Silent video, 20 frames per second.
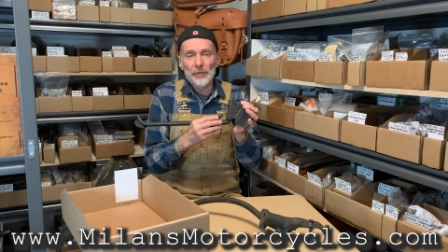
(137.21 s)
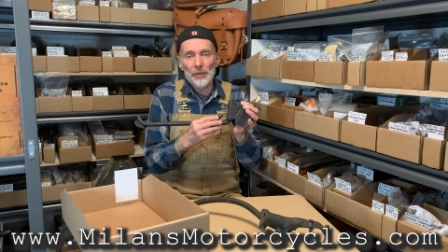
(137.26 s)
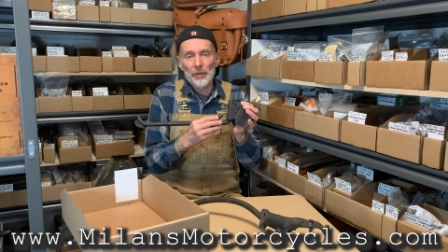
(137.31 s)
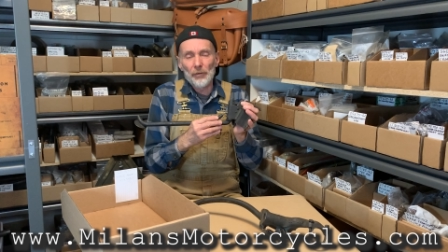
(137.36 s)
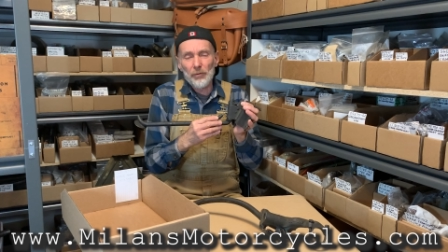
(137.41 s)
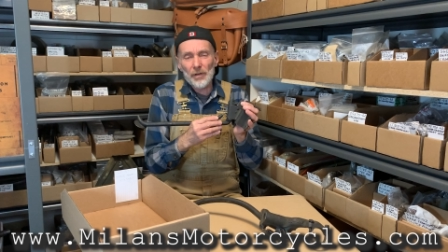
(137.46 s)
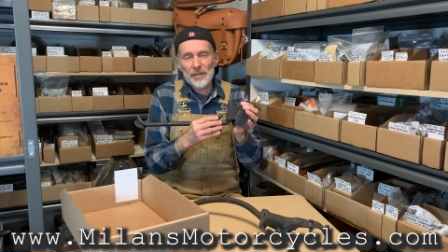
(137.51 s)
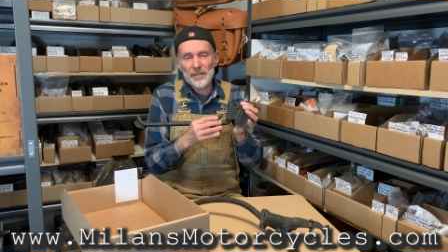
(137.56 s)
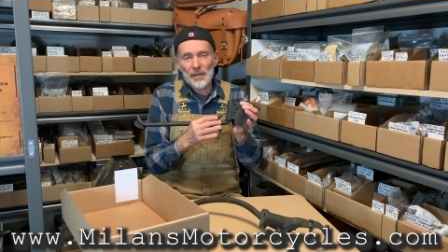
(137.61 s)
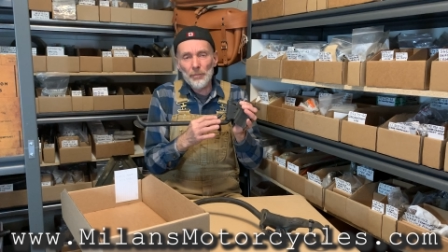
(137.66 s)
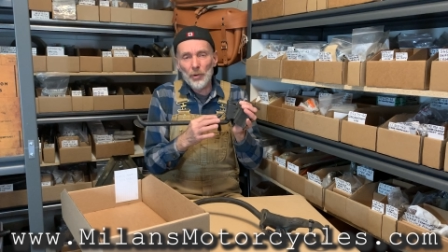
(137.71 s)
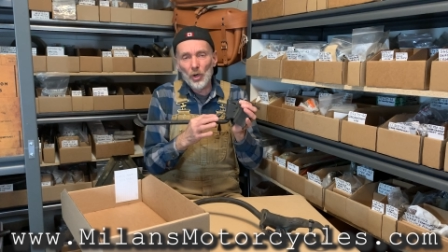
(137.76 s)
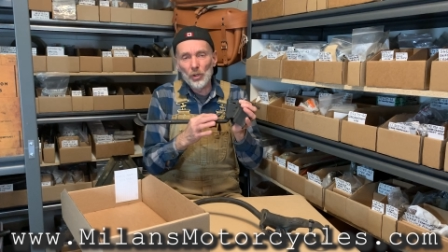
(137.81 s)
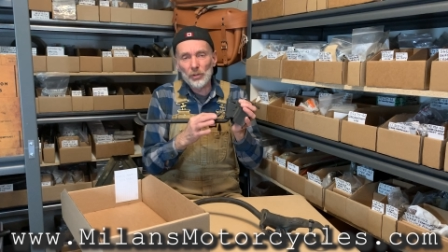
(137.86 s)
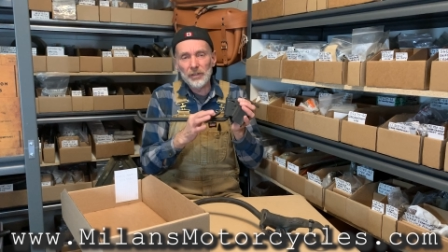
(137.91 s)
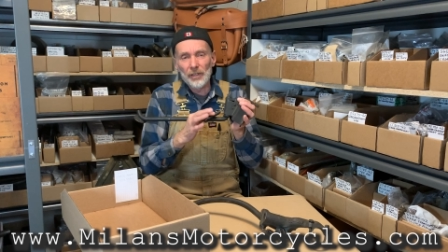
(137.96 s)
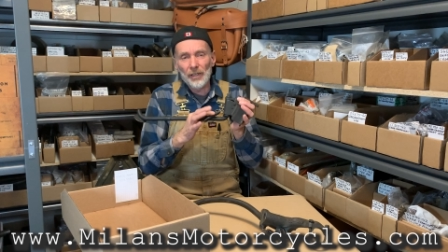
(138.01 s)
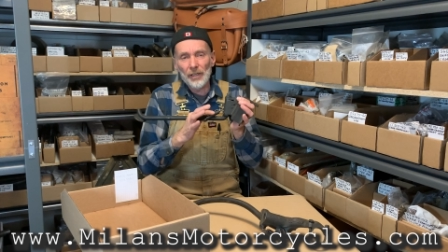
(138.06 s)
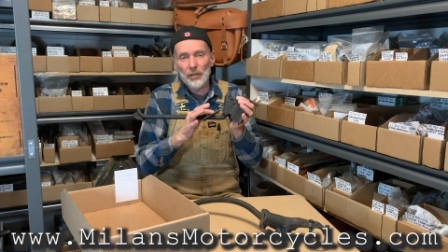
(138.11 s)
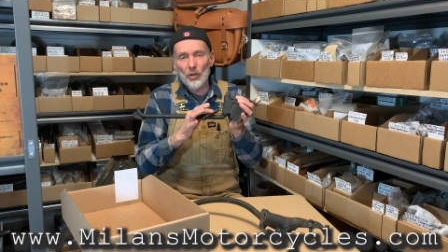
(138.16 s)
was
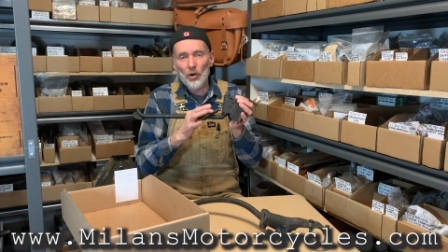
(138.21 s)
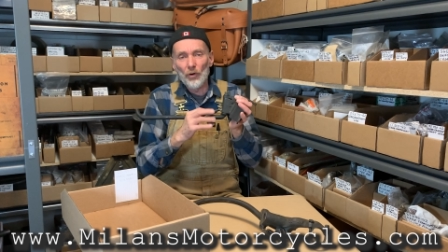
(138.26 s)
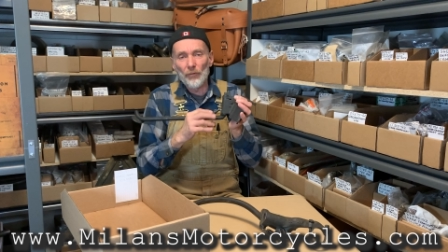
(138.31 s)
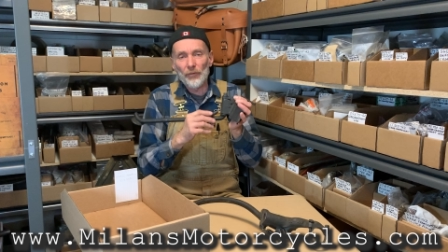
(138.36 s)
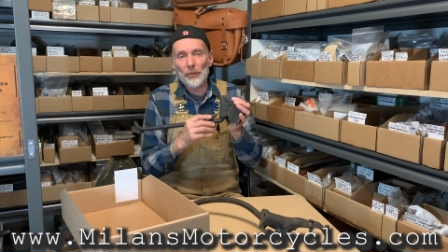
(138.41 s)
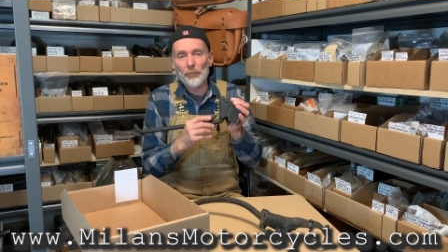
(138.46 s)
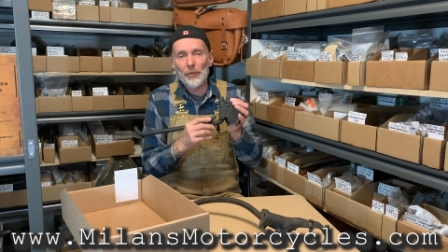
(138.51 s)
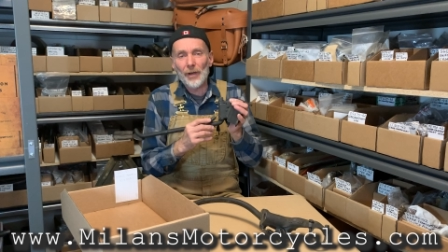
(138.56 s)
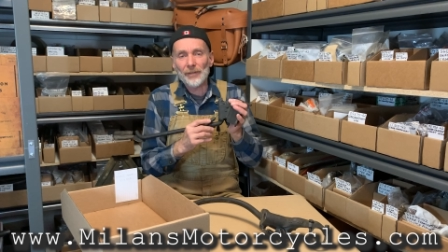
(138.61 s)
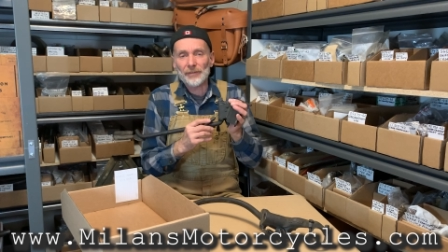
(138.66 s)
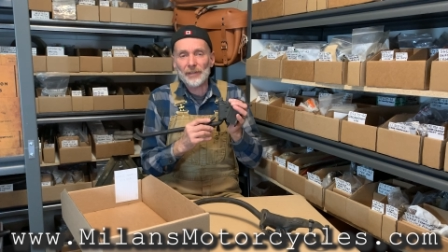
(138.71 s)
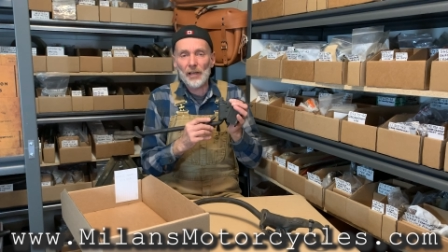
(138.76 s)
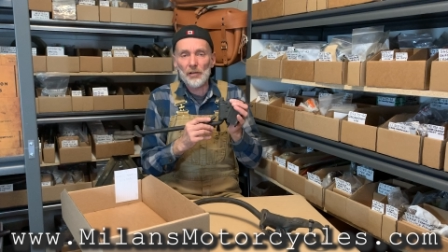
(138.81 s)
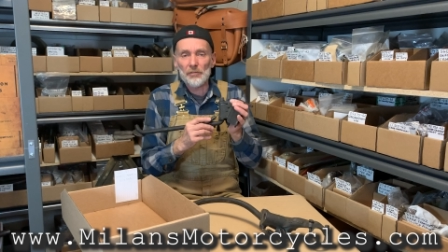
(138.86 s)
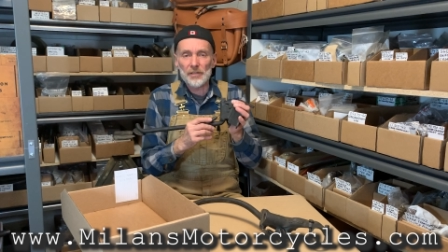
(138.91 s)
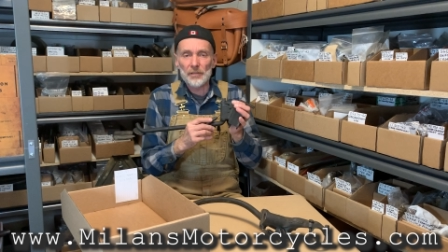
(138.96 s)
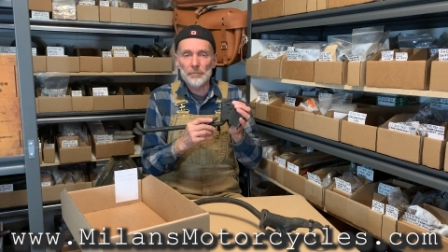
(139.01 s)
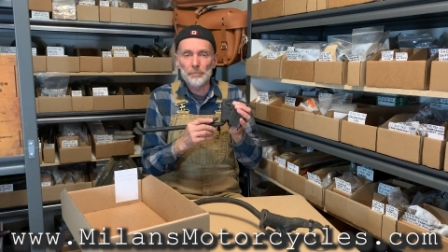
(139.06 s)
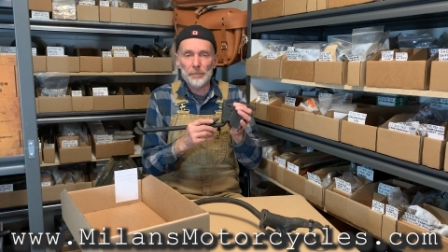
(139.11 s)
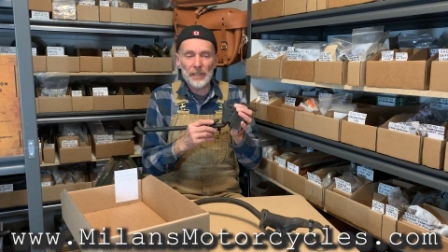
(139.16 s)
about a little over
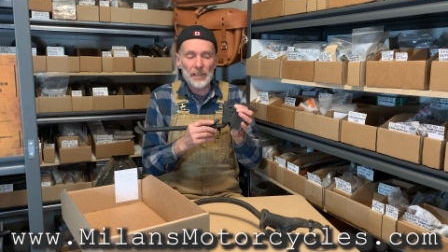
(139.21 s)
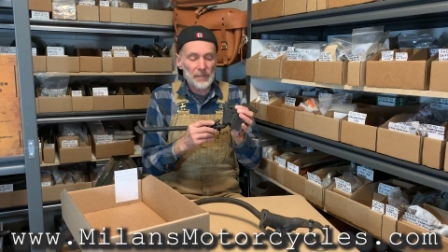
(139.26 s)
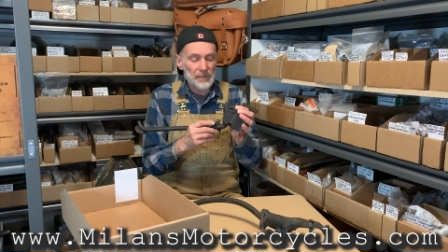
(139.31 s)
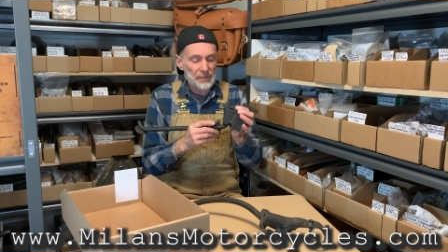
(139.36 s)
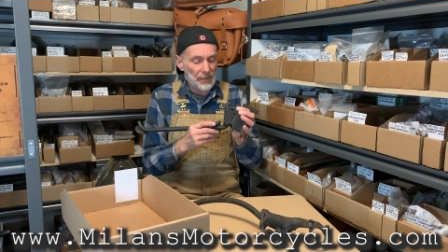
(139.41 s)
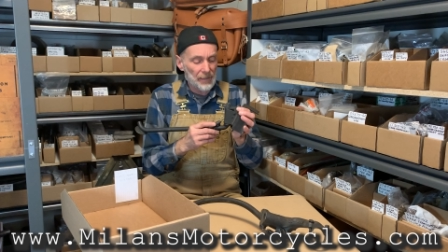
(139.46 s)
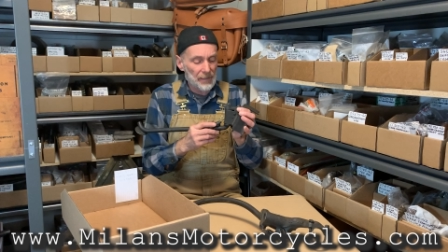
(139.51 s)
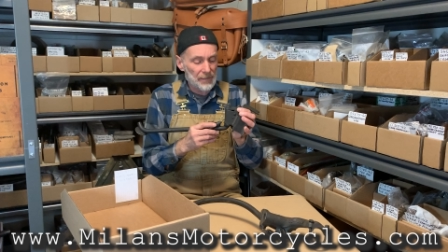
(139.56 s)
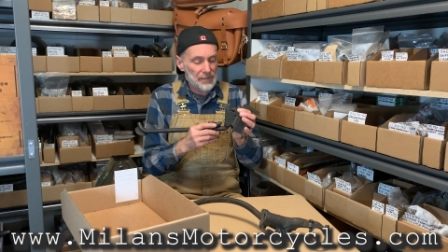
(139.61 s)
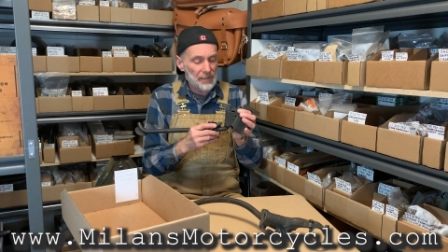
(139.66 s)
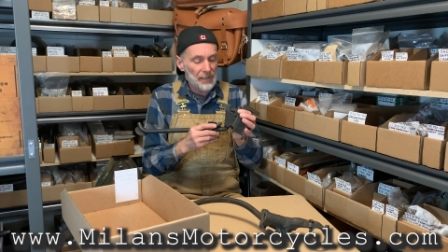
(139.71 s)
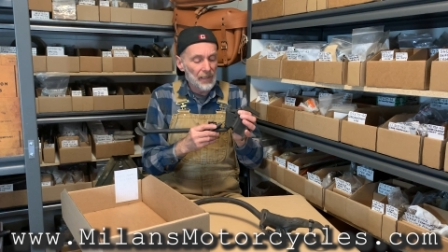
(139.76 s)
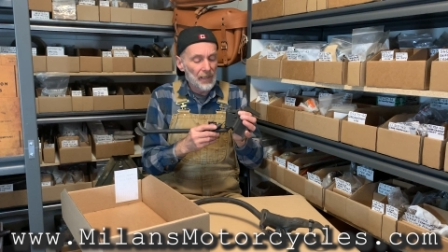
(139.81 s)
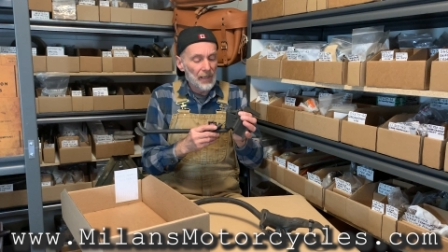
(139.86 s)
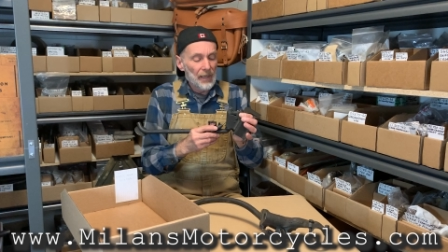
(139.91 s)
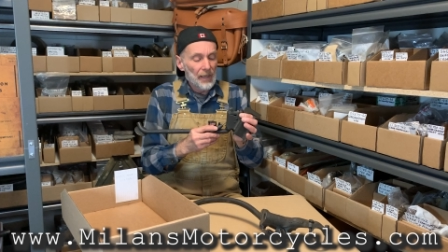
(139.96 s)
1,000 pieces.